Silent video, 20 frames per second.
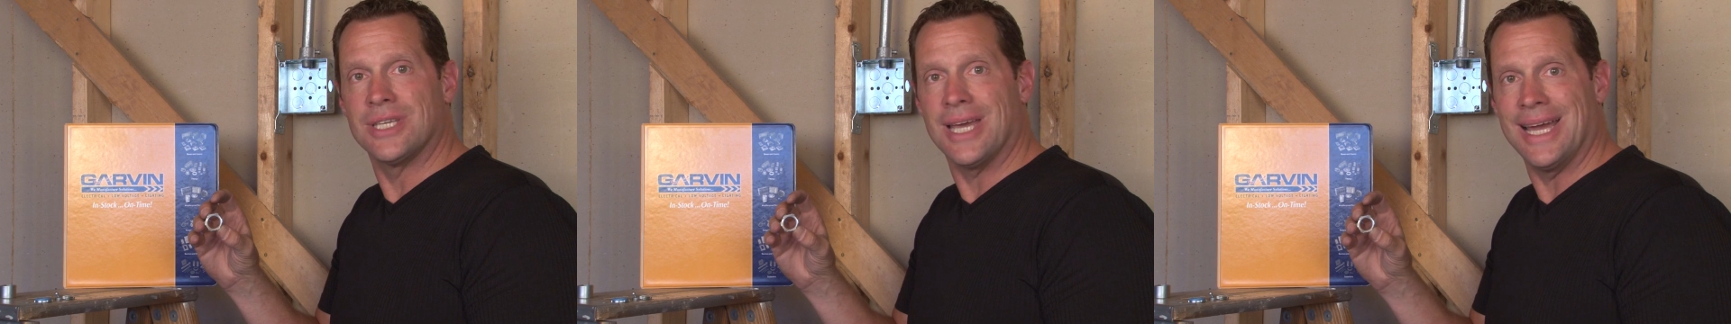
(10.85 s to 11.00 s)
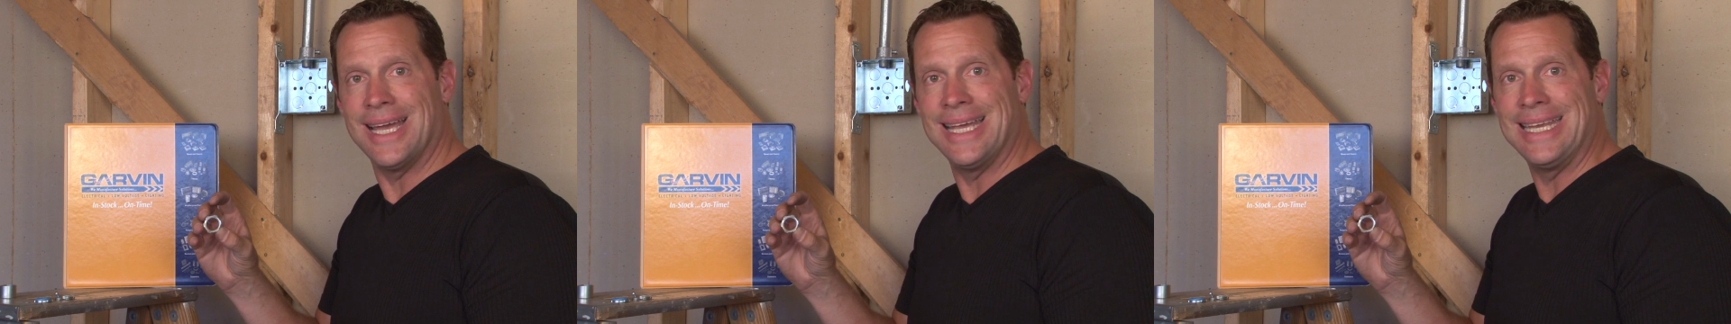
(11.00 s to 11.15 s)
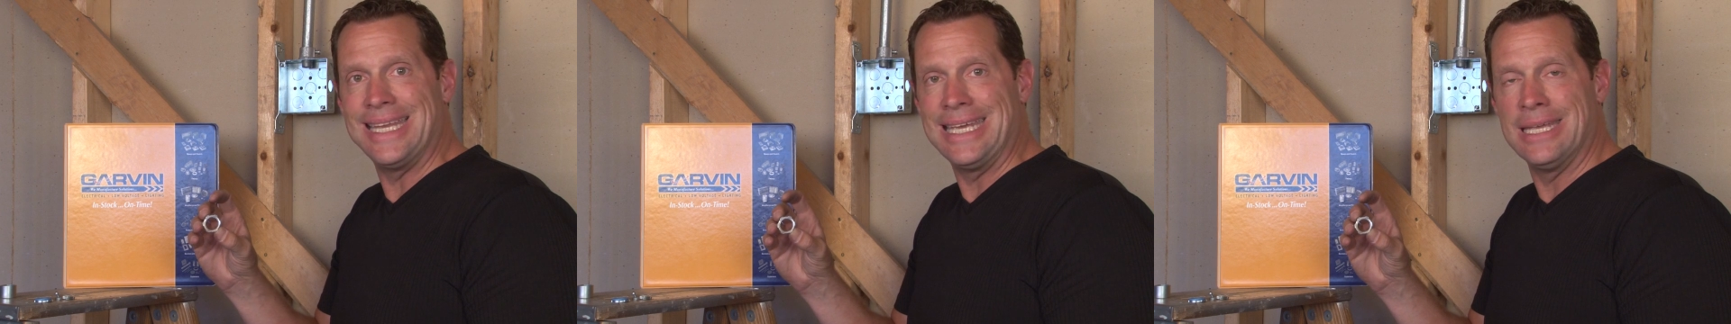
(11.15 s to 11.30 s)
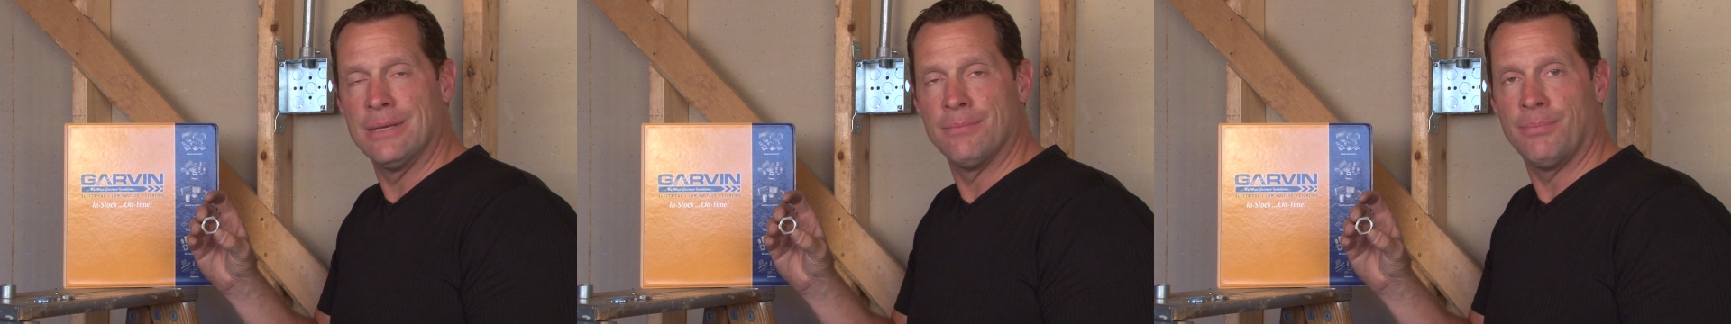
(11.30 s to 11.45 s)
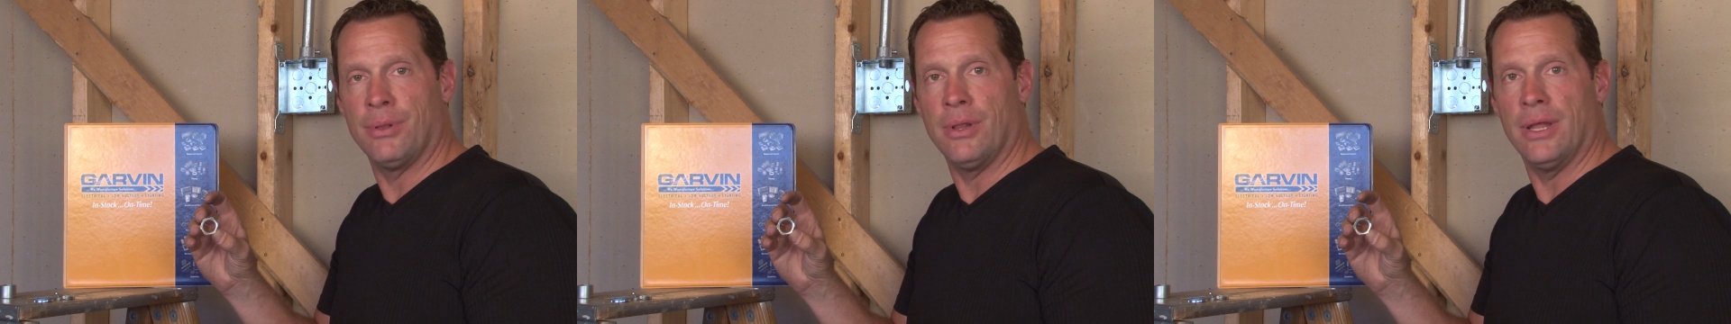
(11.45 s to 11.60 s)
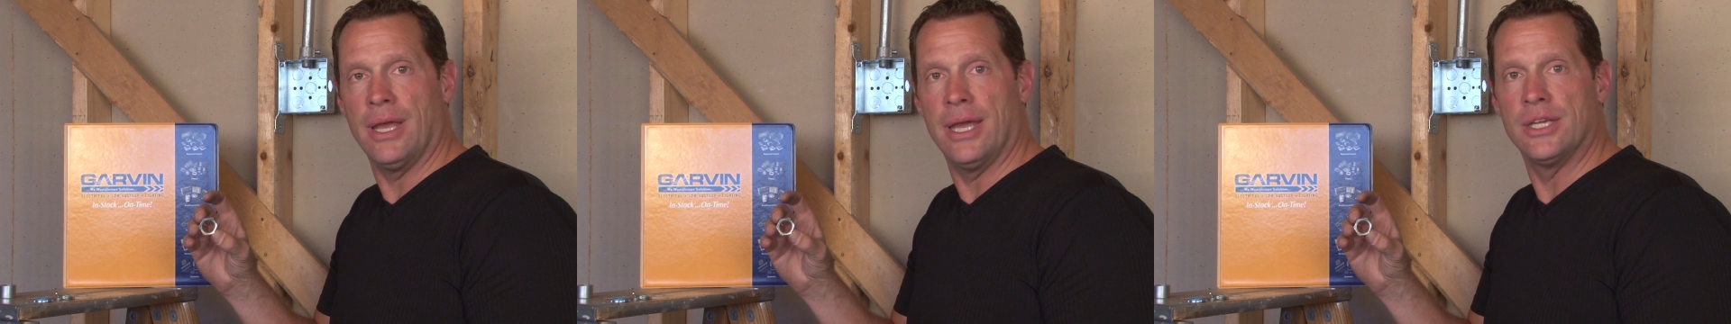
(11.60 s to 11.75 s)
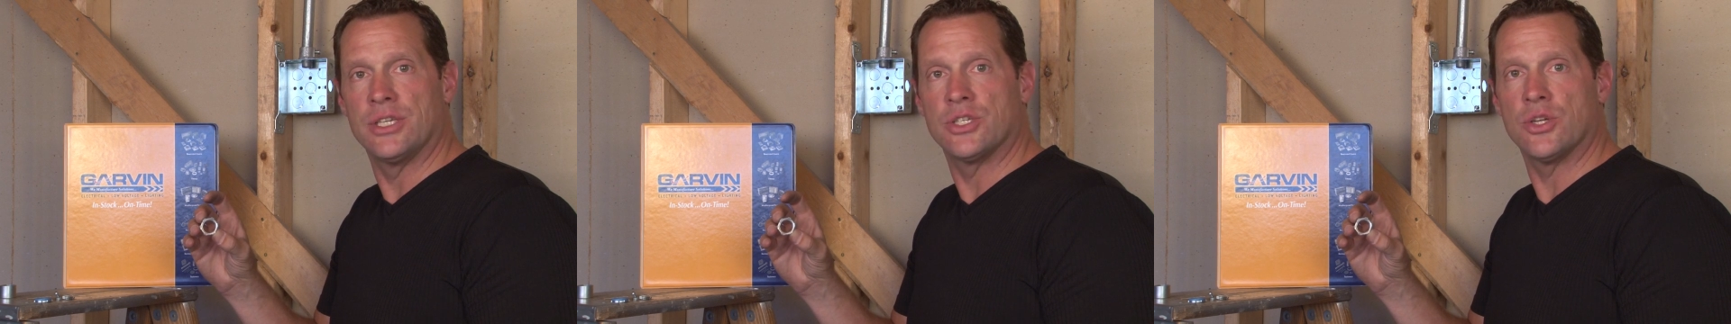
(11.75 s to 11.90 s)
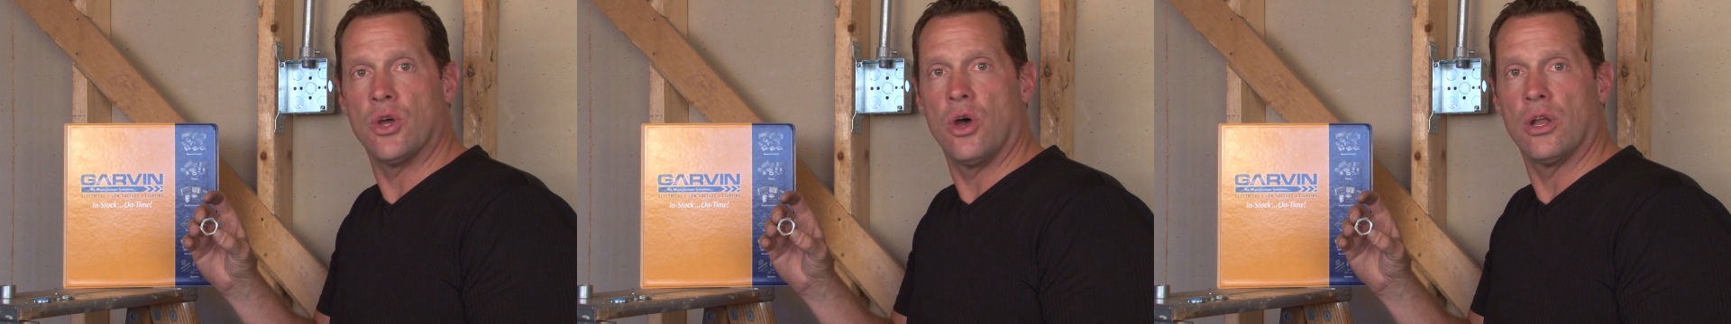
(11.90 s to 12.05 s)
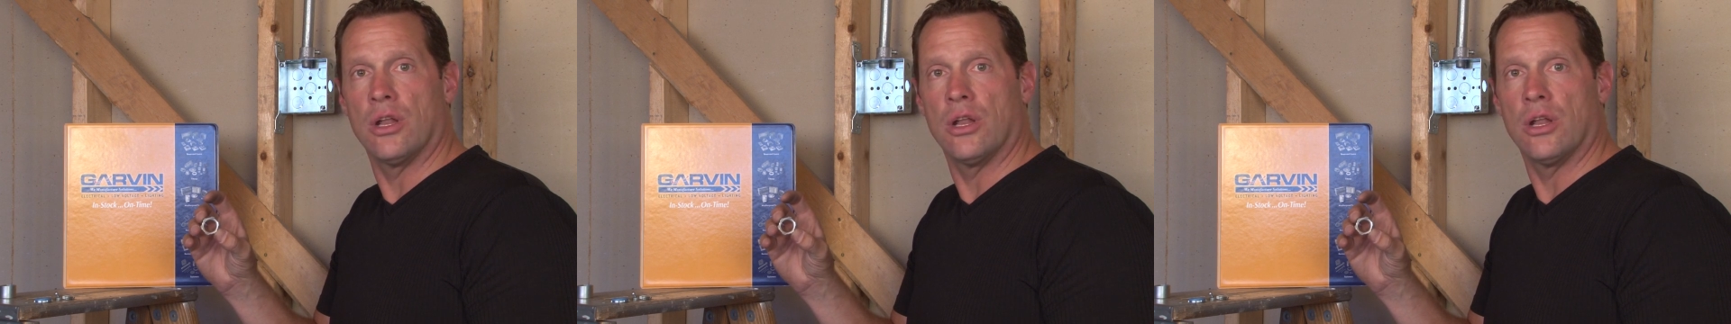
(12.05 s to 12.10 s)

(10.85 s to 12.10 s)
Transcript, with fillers: tight in place